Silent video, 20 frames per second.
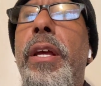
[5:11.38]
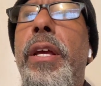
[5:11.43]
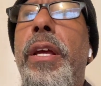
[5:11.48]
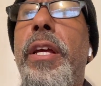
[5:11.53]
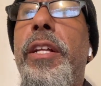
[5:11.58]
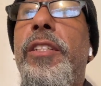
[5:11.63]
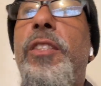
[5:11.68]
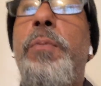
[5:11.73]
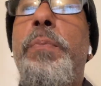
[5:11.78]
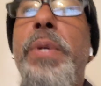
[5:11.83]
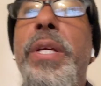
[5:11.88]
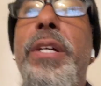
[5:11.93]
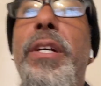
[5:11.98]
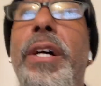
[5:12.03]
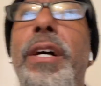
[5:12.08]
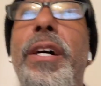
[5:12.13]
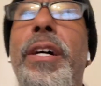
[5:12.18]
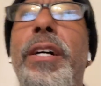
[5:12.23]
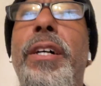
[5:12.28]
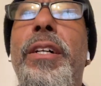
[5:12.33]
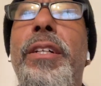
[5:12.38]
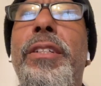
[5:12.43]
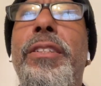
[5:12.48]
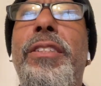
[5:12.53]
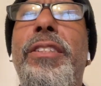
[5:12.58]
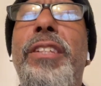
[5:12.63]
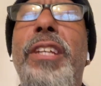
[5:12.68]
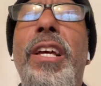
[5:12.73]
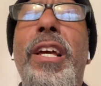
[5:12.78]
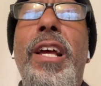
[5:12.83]
it's
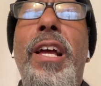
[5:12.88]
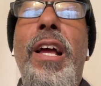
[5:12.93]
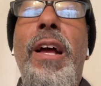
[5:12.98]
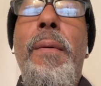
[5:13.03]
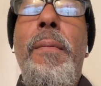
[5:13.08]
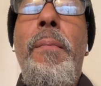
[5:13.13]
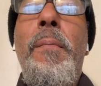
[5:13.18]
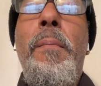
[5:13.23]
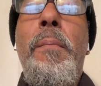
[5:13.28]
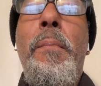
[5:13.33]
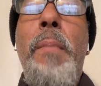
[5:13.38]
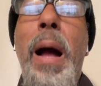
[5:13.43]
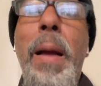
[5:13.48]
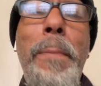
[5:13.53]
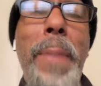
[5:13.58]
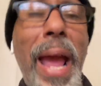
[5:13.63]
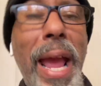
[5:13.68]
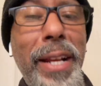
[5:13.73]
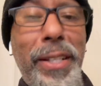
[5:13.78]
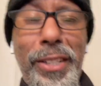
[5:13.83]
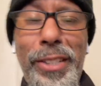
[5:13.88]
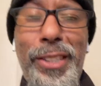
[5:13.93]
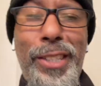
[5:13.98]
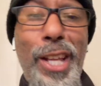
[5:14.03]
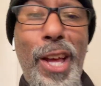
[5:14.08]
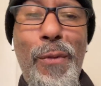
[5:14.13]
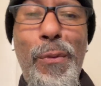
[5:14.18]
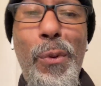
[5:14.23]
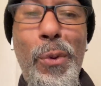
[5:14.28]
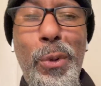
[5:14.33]
because my patience
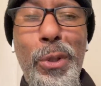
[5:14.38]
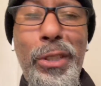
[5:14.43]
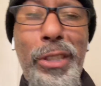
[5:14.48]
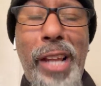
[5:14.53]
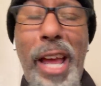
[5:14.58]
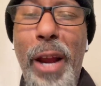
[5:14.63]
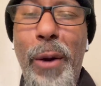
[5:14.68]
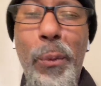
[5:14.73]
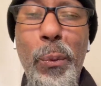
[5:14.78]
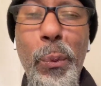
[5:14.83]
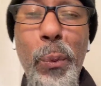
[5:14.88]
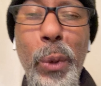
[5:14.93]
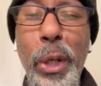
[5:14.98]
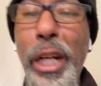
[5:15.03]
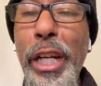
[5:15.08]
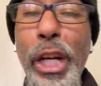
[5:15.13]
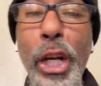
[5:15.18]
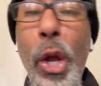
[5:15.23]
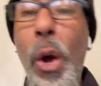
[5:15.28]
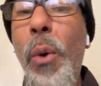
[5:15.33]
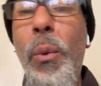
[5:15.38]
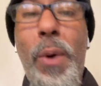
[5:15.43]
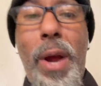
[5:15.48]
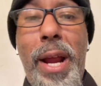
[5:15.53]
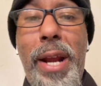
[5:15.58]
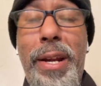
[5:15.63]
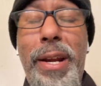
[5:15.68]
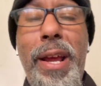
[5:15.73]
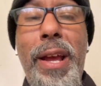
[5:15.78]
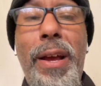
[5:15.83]
level is like really low
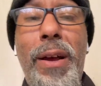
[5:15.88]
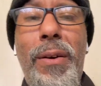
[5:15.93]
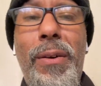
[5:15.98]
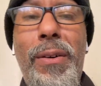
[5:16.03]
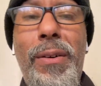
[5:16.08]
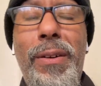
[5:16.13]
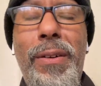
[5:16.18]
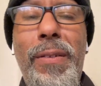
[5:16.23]
right now.